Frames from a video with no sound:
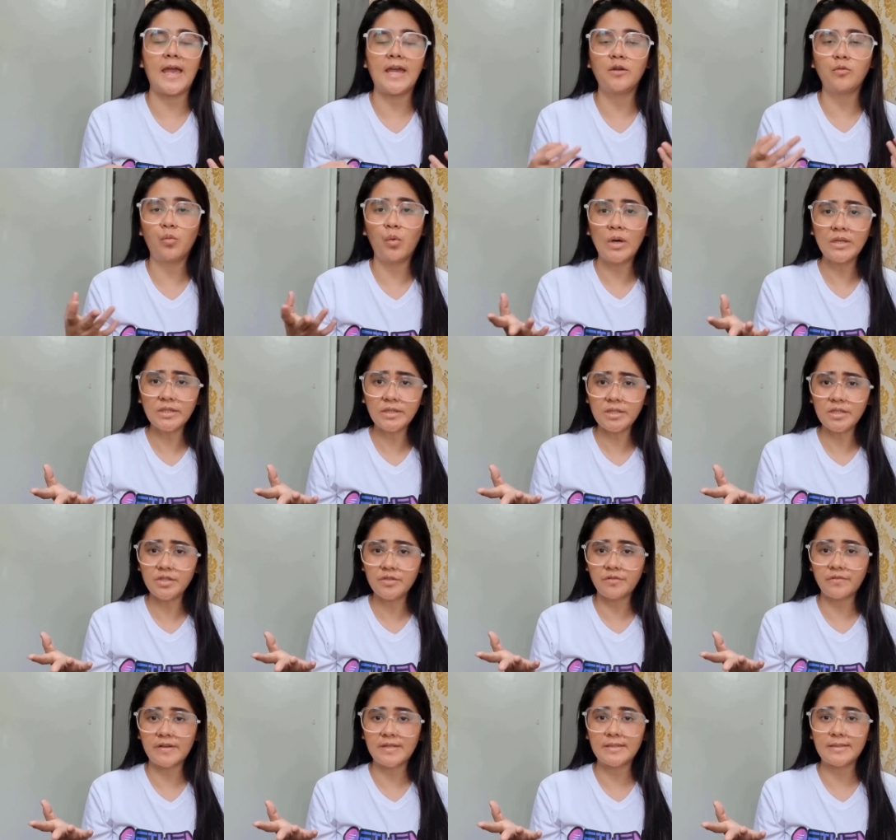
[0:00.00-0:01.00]
And what's
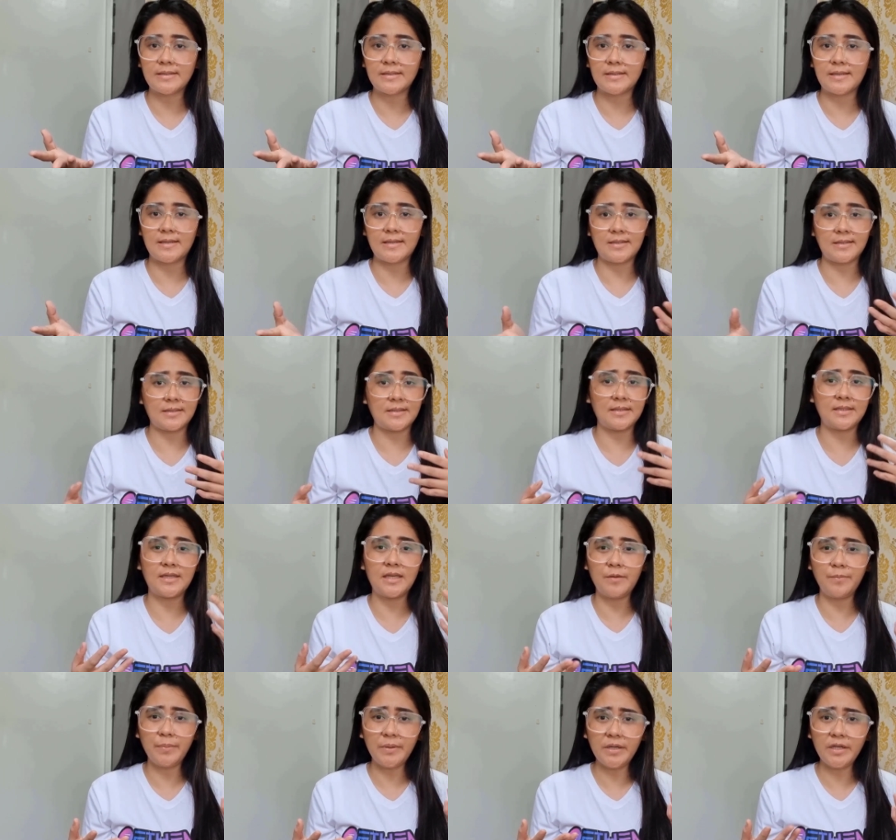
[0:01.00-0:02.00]
interesting is
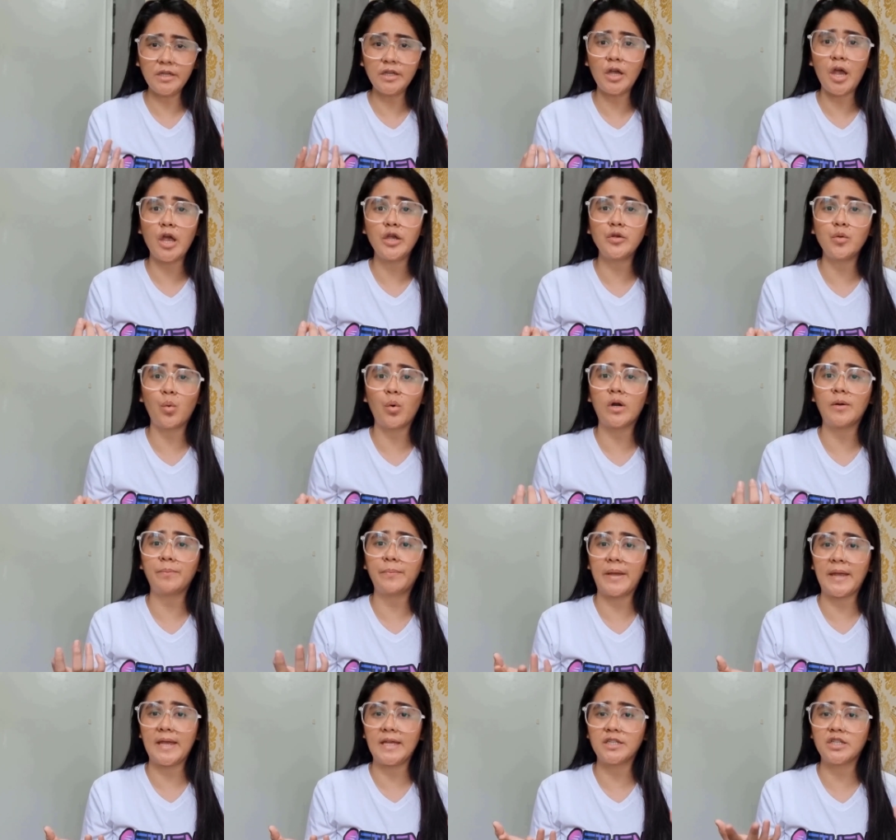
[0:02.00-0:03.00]
keeping your
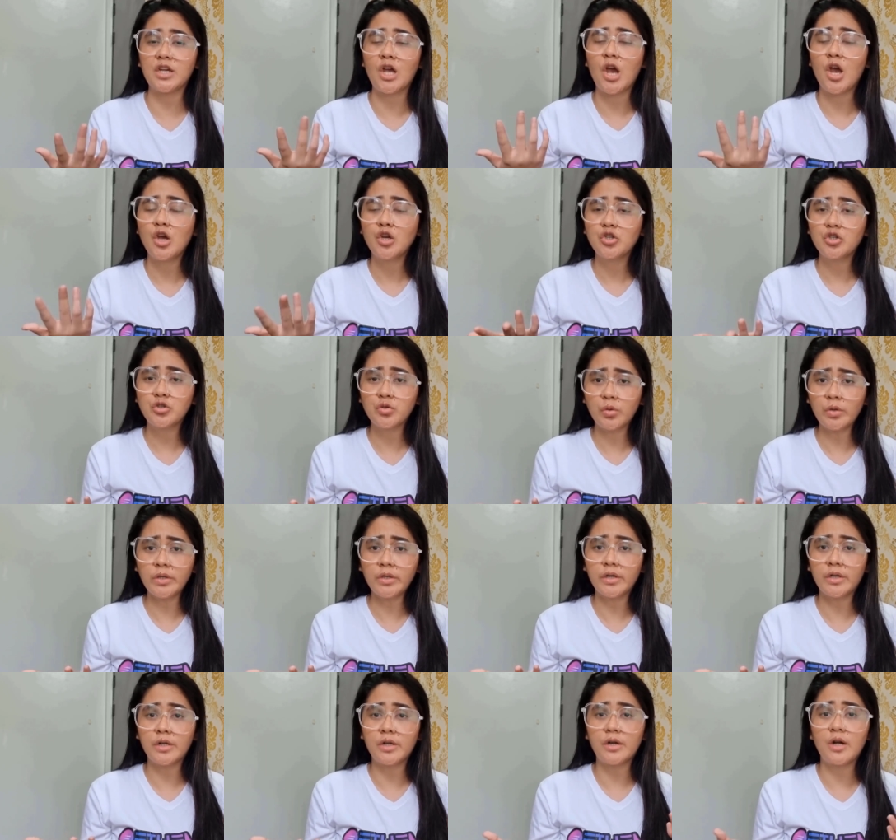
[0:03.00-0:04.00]
page
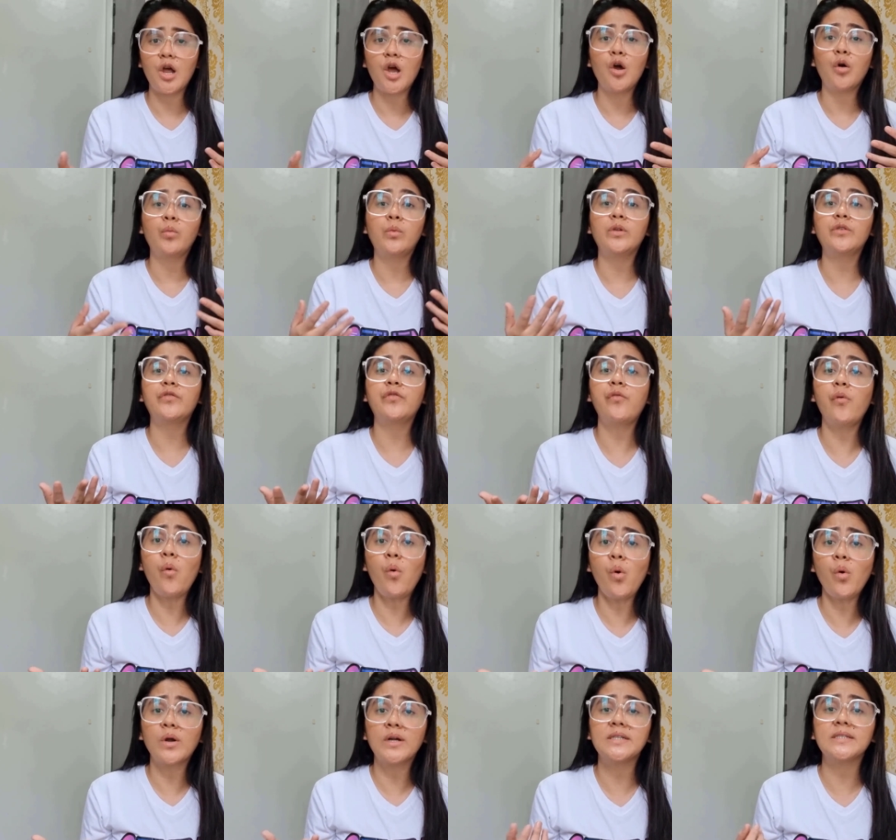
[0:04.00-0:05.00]
shorter will
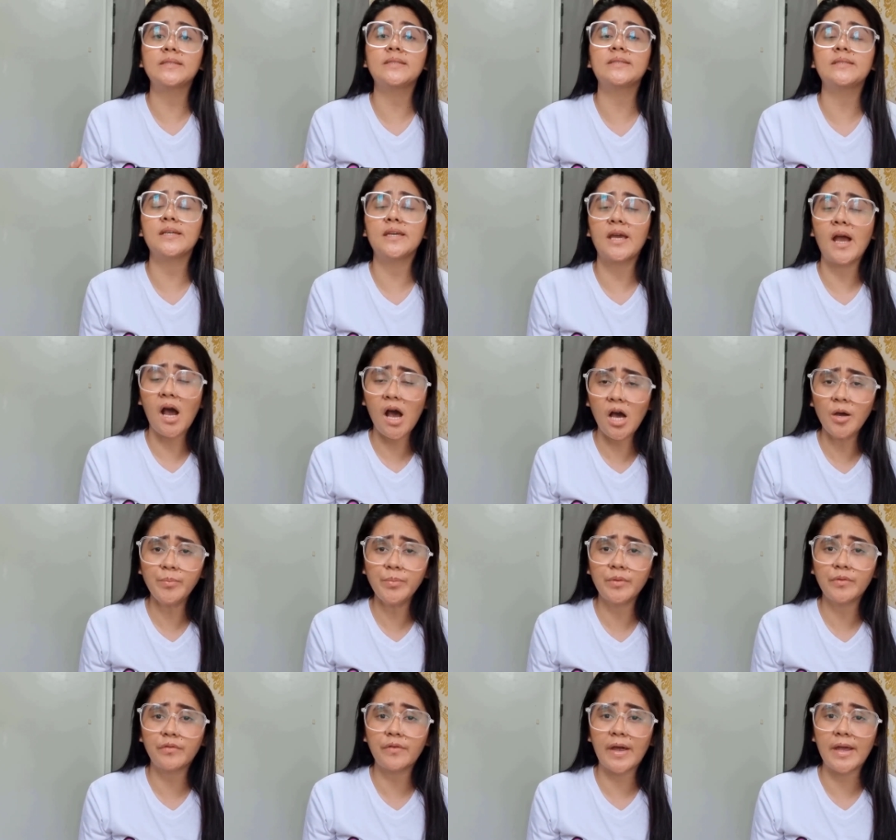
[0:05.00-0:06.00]
force the
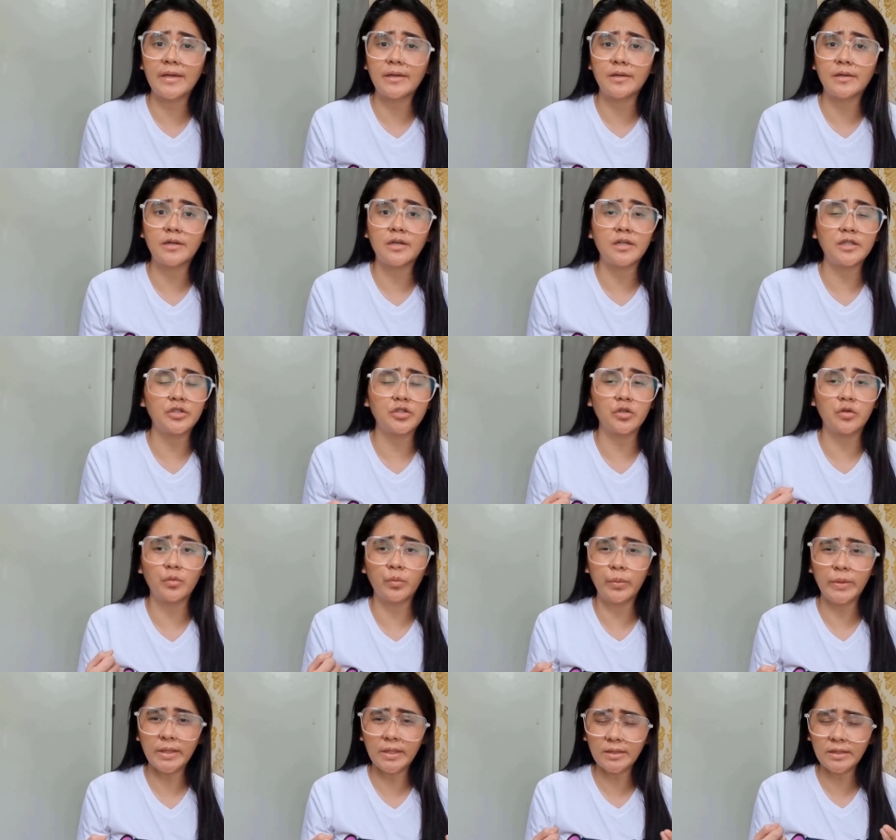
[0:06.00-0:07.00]
copywriter to
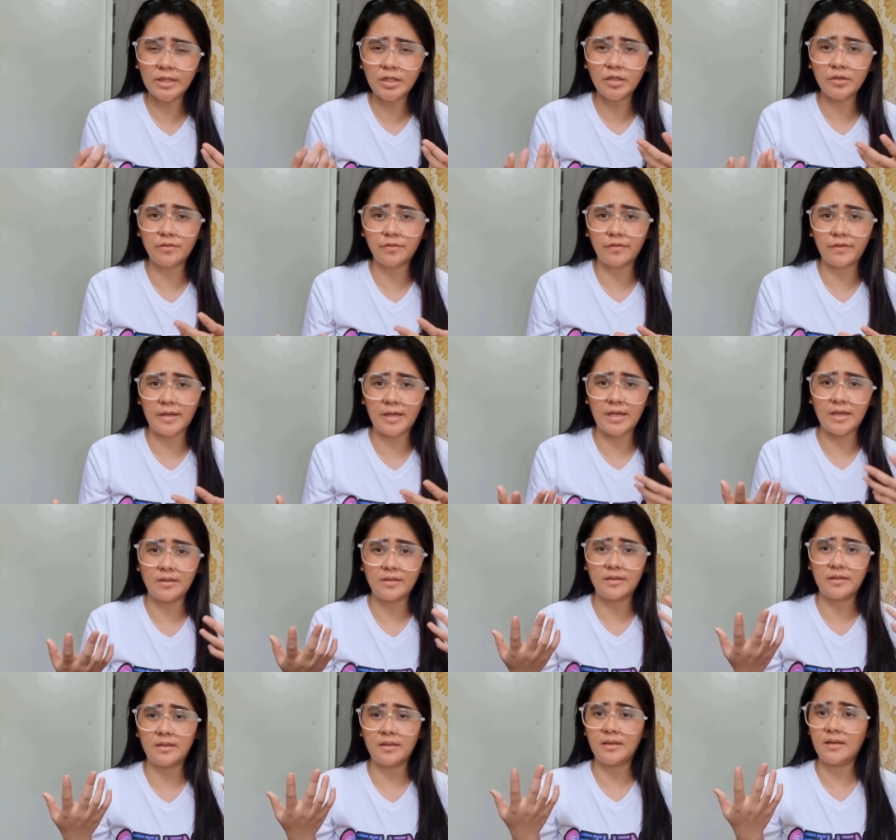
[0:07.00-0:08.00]
quickly
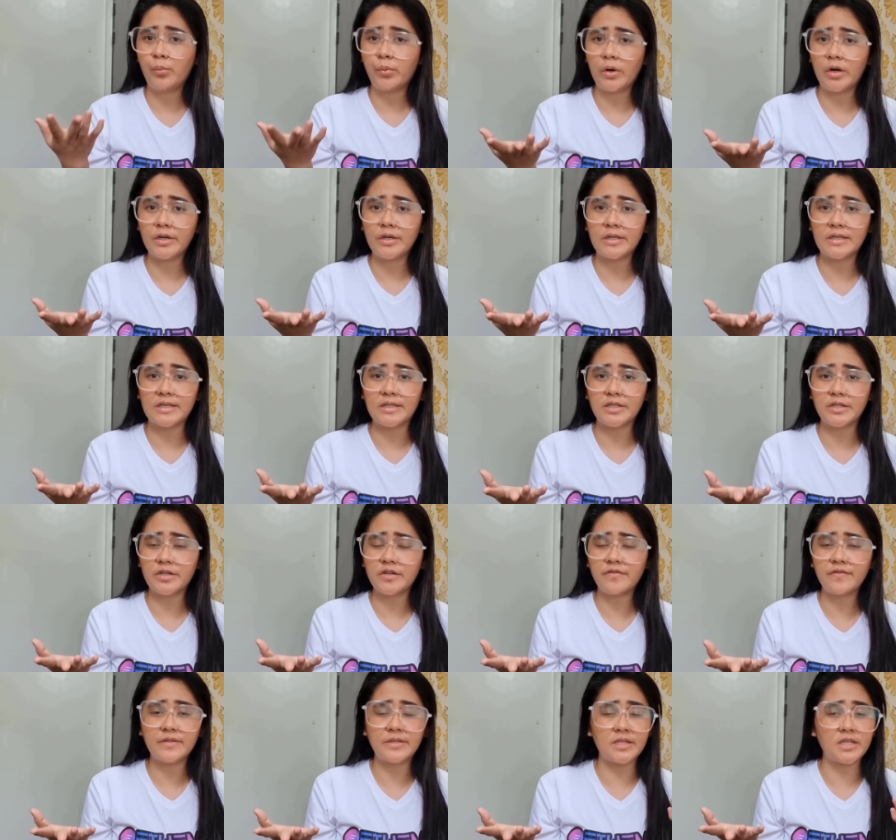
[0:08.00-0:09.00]
convey the product and
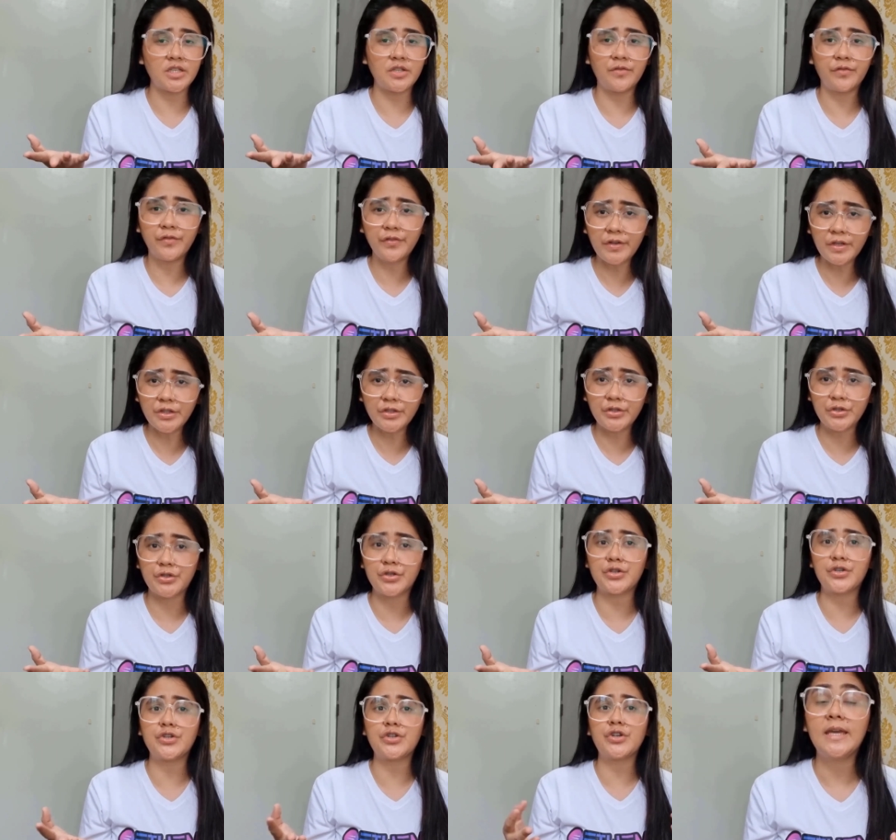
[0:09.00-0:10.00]
services
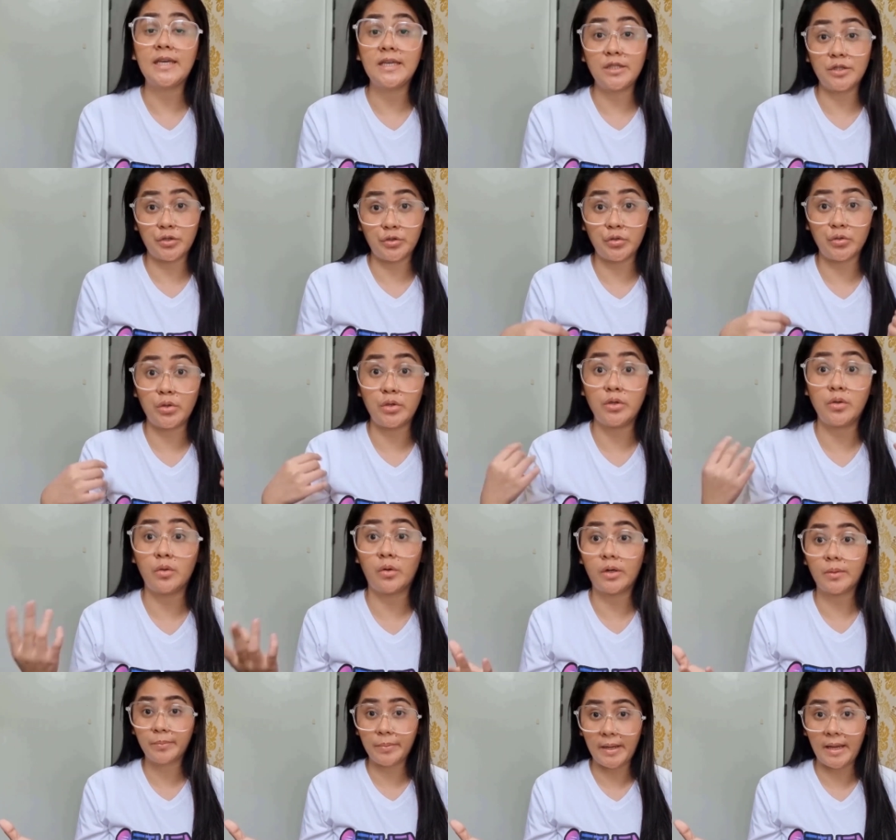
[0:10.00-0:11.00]
feature into
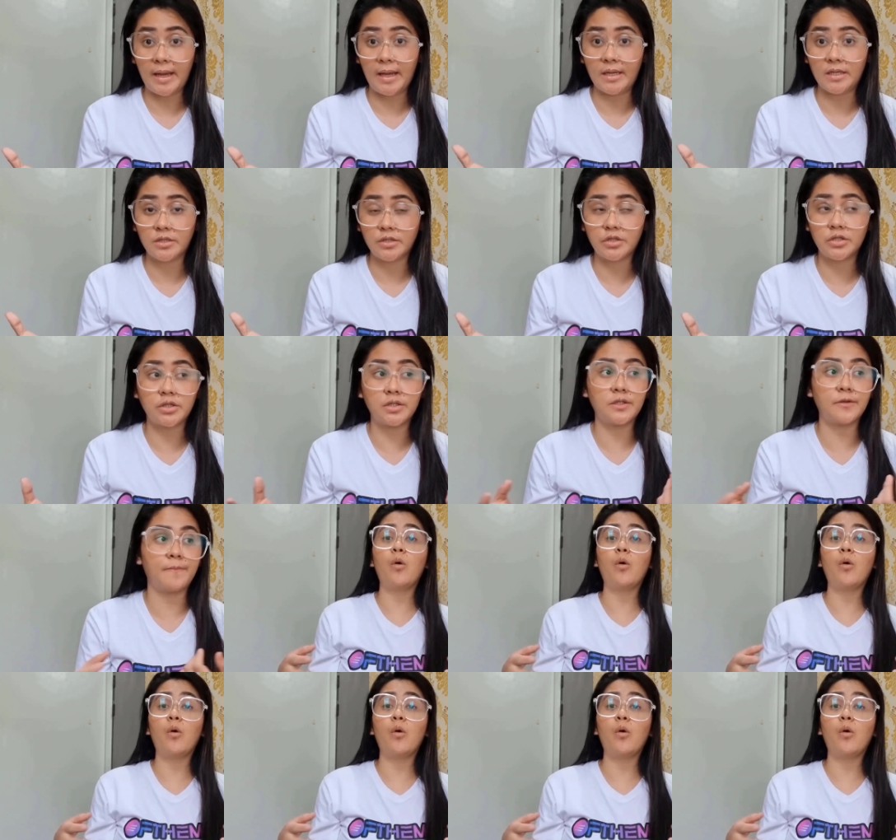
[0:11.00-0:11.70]
your page.